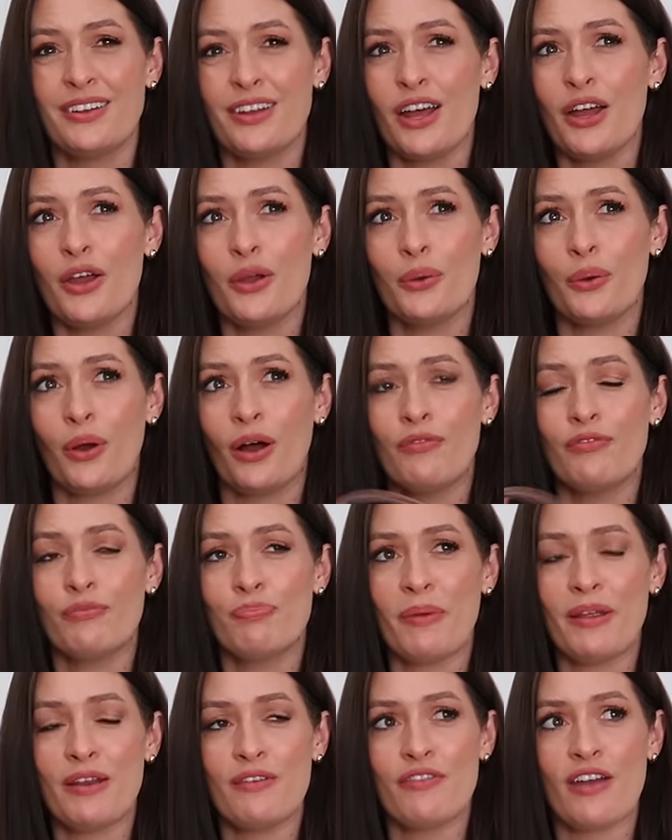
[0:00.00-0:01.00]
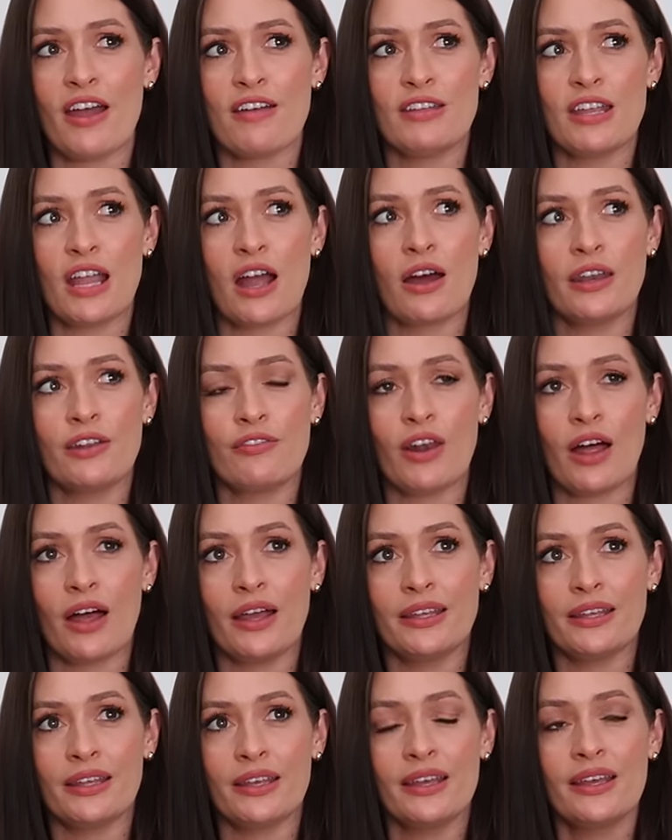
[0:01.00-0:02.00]
I've been very kind of
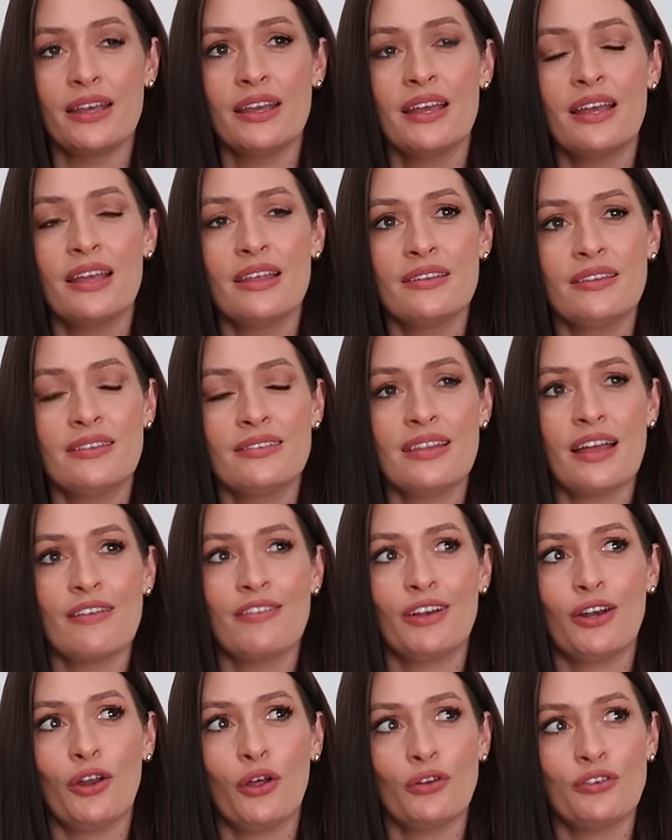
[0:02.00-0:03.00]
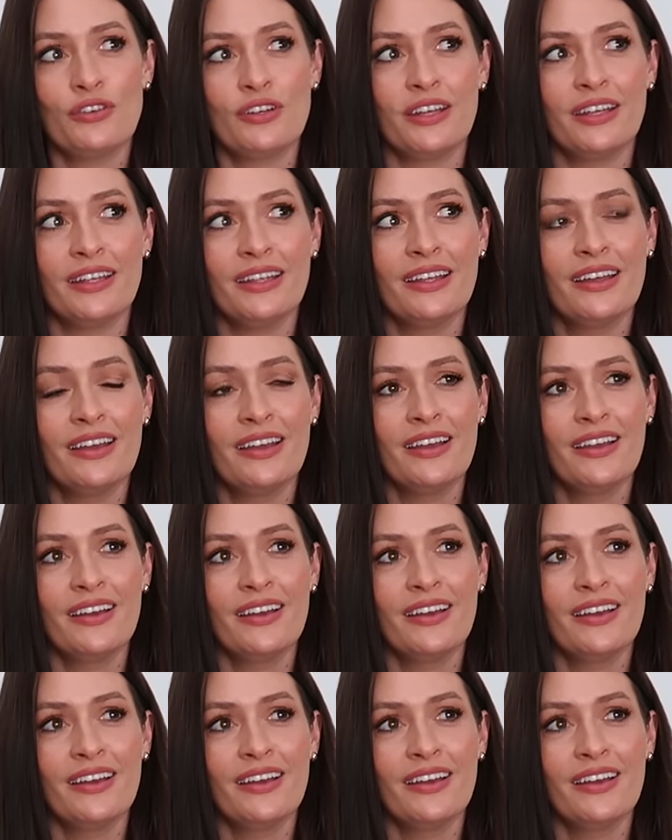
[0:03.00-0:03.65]
like, since having Lottie,